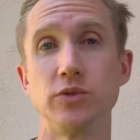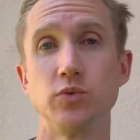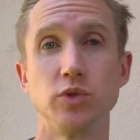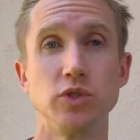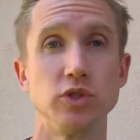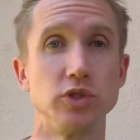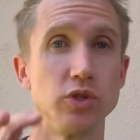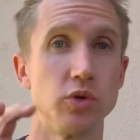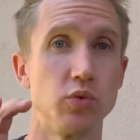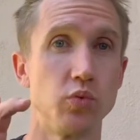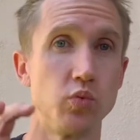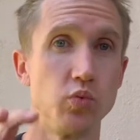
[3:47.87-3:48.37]
which
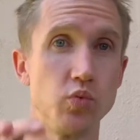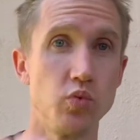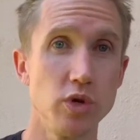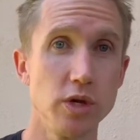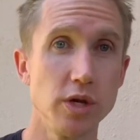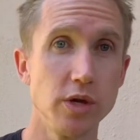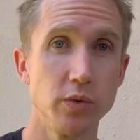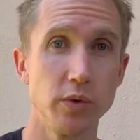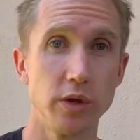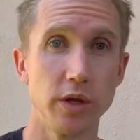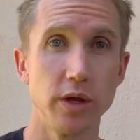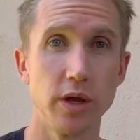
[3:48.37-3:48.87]
is a
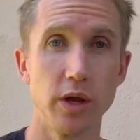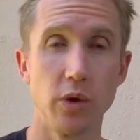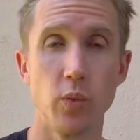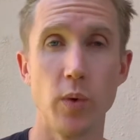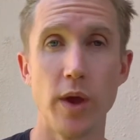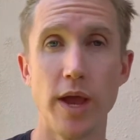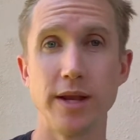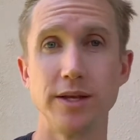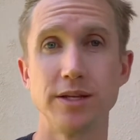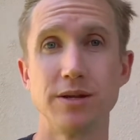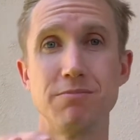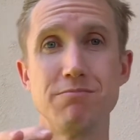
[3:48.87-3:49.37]
really, really good
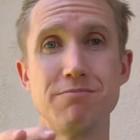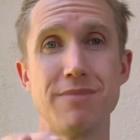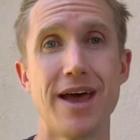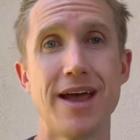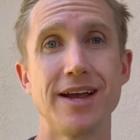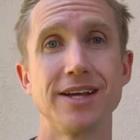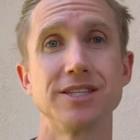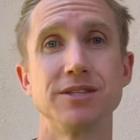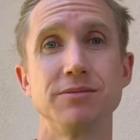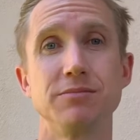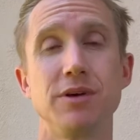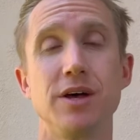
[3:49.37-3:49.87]
way to
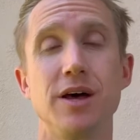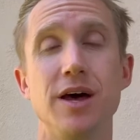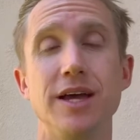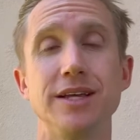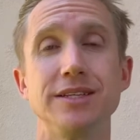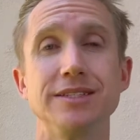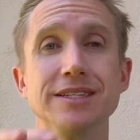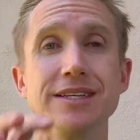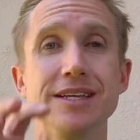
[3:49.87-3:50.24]
maximize